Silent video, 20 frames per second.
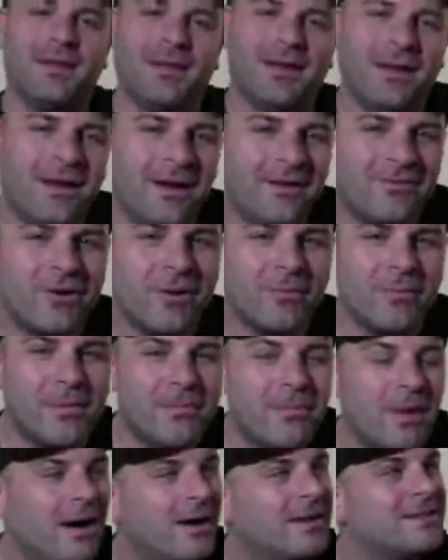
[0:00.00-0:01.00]
I've got my
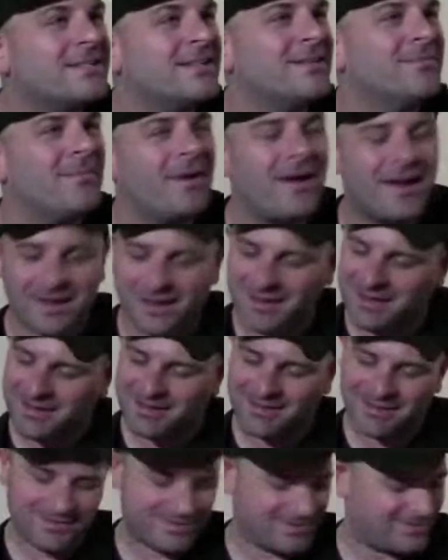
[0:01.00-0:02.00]
Martin back
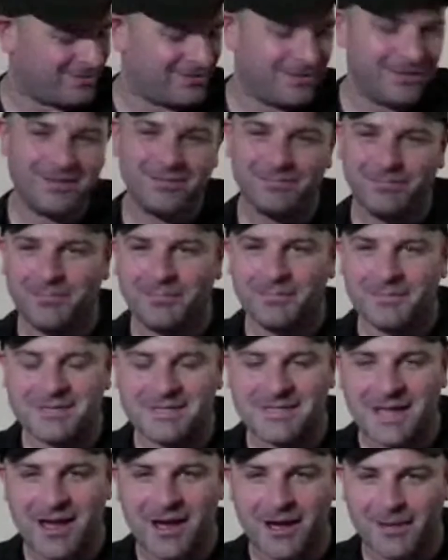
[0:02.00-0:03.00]

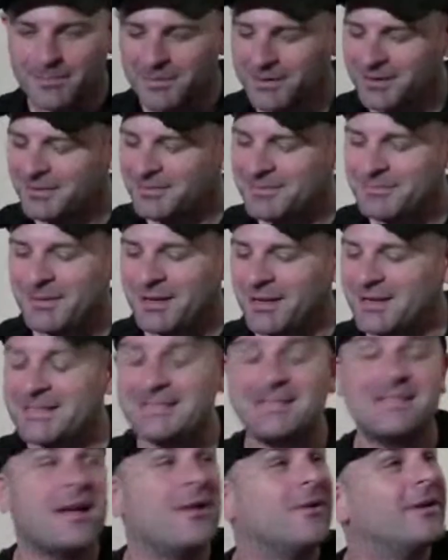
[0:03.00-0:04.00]
set up and
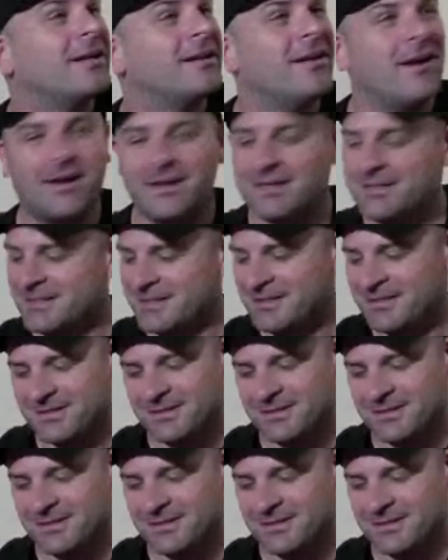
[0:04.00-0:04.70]
it's sounding nice.